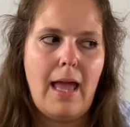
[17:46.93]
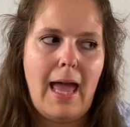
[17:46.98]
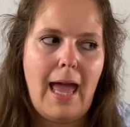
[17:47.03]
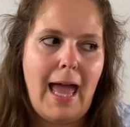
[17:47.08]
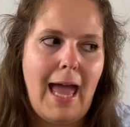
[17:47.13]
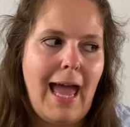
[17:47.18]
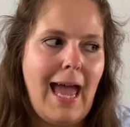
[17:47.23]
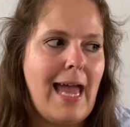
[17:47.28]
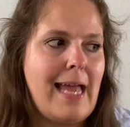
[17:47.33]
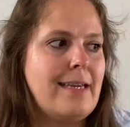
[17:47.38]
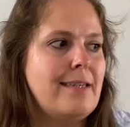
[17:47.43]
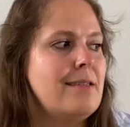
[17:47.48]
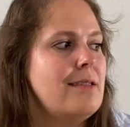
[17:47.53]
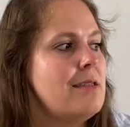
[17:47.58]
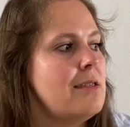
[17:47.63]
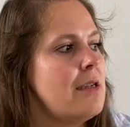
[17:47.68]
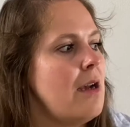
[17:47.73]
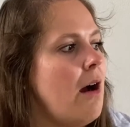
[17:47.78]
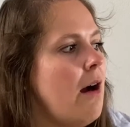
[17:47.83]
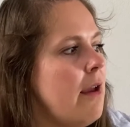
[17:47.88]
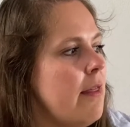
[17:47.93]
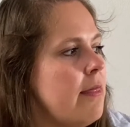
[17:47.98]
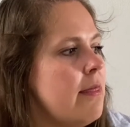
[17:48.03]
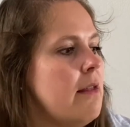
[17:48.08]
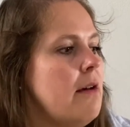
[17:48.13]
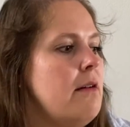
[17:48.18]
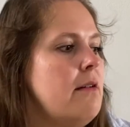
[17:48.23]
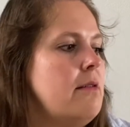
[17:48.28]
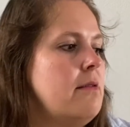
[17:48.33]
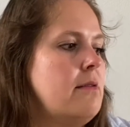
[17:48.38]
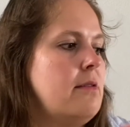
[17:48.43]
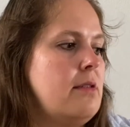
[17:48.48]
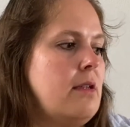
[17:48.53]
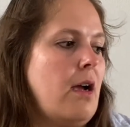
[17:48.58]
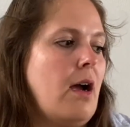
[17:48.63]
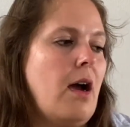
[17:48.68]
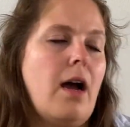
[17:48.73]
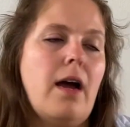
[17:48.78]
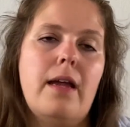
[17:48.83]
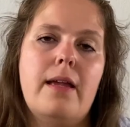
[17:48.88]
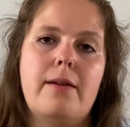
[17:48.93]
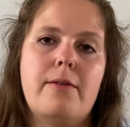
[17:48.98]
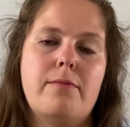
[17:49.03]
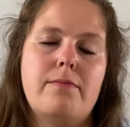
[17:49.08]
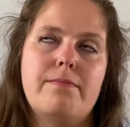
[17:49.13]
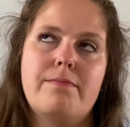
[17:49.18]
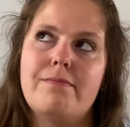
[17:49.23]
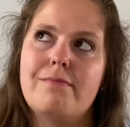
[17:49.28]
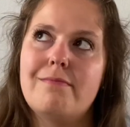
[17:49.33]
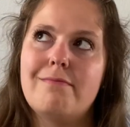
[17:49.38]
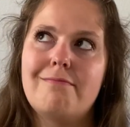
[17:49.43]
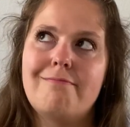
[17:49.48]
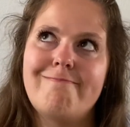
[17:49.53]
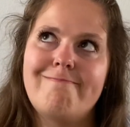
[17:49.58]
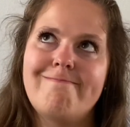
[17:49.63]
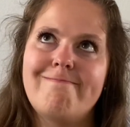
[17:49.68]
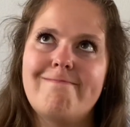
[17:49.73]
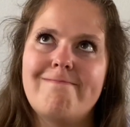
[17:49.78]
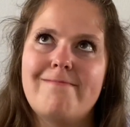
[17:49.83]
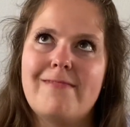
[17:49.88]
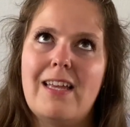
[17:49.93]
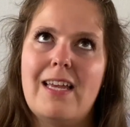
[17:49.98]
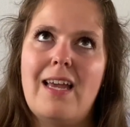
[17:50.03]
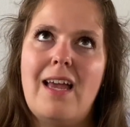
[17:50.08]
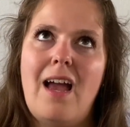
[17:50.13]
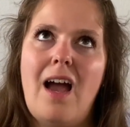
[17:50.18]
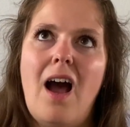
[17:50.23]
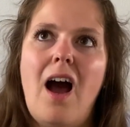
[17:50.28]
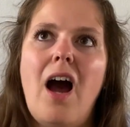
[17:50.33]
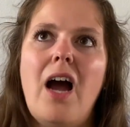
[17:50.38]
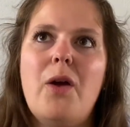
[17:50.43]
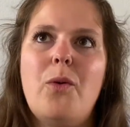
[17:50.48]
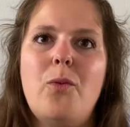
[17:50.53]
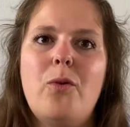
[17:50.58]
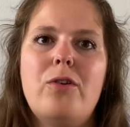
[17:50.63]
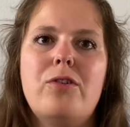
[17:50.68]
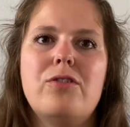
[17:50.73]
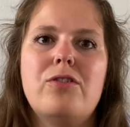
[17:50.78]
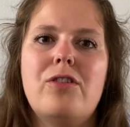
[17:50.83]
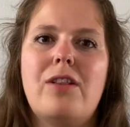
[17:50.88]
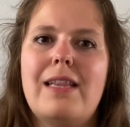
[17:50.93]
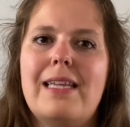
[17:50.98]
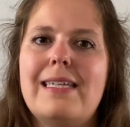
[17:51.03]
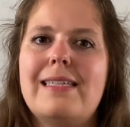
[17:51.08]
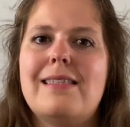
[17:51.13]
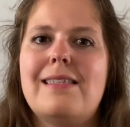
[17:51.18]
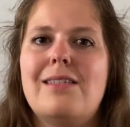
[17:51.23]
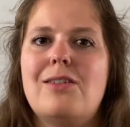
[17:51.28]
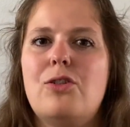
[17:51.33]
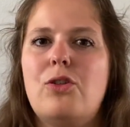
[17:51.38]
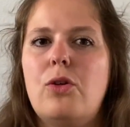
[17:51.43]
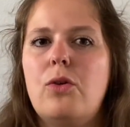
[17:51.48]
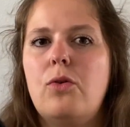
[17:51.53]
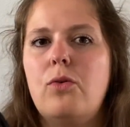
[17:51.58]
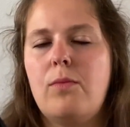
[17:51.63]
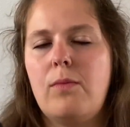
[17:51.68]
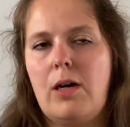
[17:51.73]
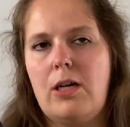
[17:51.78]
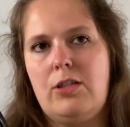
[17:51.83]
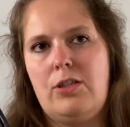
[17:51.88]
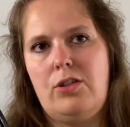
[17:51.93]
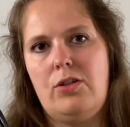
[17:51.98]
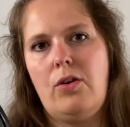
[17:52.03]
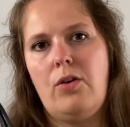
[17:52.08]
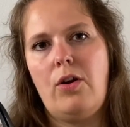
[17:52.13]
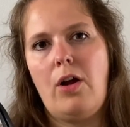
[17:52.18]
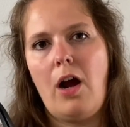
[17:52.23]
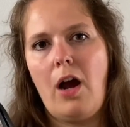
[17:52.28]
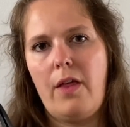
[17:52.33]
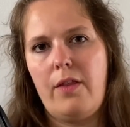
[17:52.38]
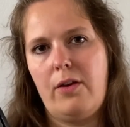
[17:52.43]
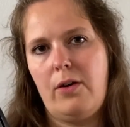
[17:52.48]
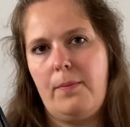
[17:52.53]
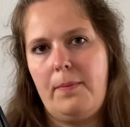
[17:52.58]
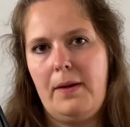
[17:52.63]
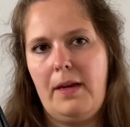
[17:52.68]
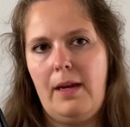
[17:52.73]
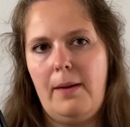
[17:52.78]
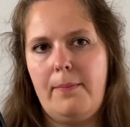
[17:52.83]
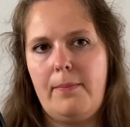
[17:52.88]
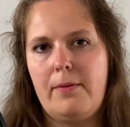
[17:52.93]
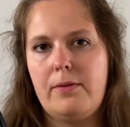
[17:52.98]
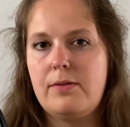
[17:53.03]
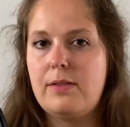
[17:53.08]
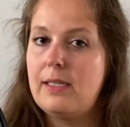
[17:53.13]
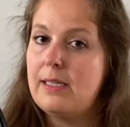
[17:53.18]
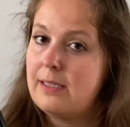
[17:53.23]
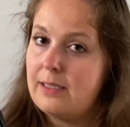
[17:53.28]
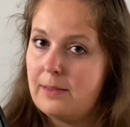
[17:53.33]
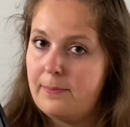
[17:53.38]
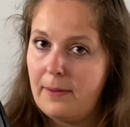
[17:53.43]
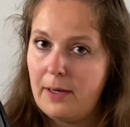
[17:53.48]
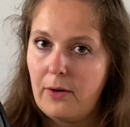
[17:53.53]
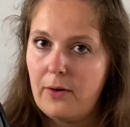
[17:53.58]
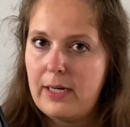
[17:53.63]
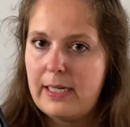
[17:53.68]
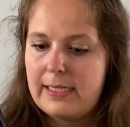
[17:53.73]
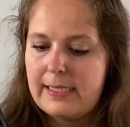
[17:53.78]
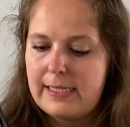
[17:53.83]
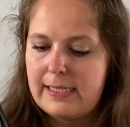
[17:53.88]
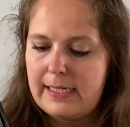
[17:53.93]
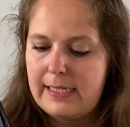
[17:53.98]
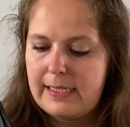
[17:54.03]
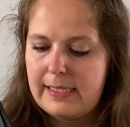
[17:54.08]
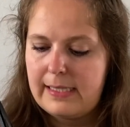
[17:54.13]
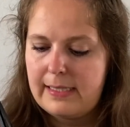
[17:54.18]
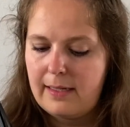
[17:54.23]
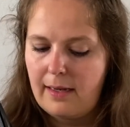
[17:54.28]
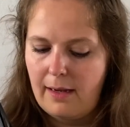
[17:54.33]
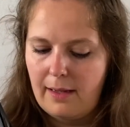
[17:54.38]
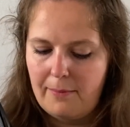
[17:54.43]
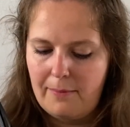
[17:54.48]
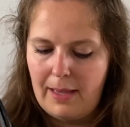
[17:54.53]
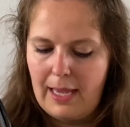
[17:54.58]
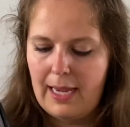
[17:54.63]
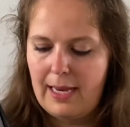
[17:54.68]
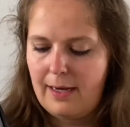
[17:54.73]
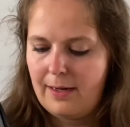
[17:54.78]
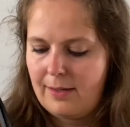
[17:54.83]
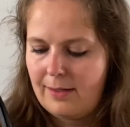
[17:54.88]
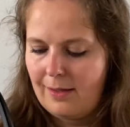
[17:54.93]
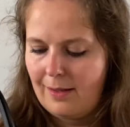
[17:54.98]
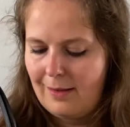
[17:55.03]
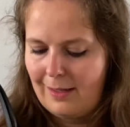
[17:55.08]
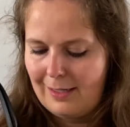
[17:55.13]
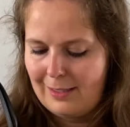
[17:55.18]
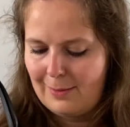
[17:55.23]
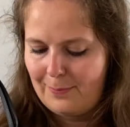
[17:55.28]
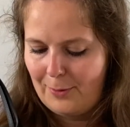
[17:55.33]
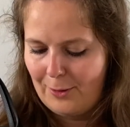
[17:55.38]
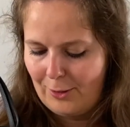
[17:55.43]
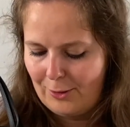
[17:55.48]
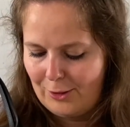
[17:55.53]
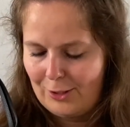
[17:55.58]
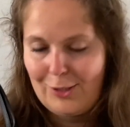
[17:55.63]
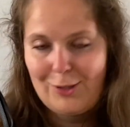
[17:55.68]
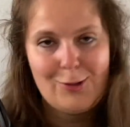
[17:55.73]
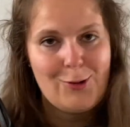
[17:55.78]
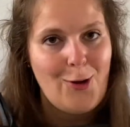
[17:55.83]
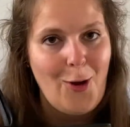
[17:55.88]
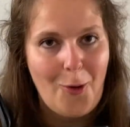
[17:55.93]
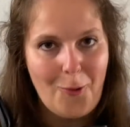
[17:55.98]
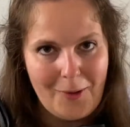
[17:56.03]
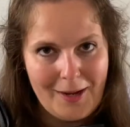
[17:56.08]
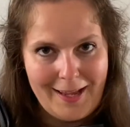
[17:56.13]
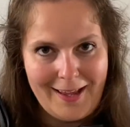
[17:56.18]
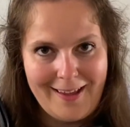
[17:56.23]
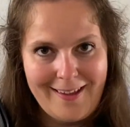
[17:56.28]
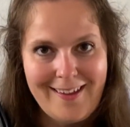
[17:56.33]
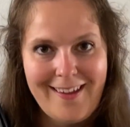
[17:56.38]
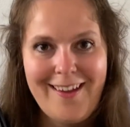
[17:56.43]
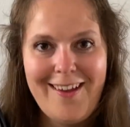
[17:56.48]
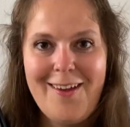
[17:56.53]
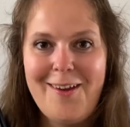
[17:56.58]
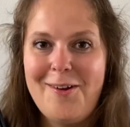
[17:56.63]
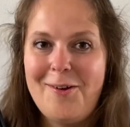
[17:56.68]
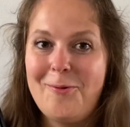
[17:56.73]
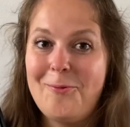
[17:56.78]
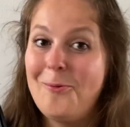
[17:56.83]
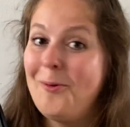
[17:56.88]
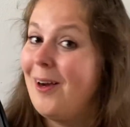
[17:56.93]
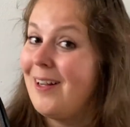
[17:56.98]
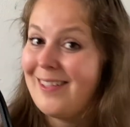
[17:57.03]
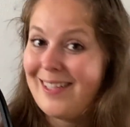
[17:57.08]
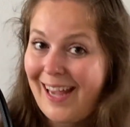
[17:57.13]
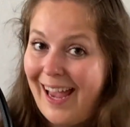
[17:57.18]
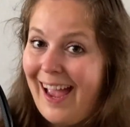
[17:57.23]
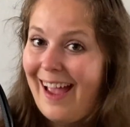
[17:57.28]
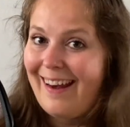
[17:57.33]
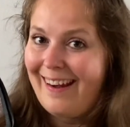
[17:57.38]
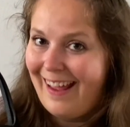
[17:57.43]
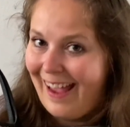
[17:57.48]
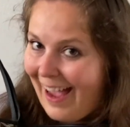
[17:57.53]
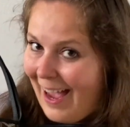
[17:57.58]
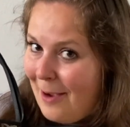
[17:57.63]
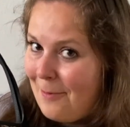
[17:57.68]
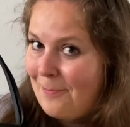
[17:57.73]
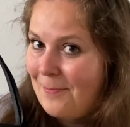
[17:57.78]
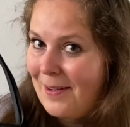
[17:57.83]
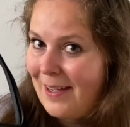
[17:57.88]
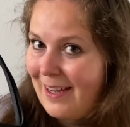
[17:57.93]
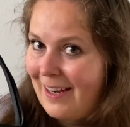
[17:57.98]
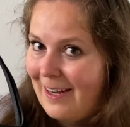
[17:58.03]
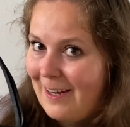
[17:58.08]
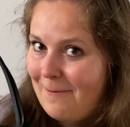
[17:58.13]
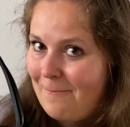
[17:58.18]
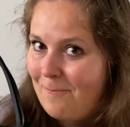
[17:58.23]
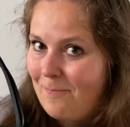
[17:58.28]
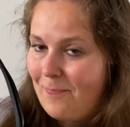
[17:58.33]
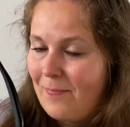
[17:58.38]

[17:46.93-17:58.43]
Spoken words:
And I thought I wouldn't listen too much on other people's experiences. I made this purchase knowing what can happen.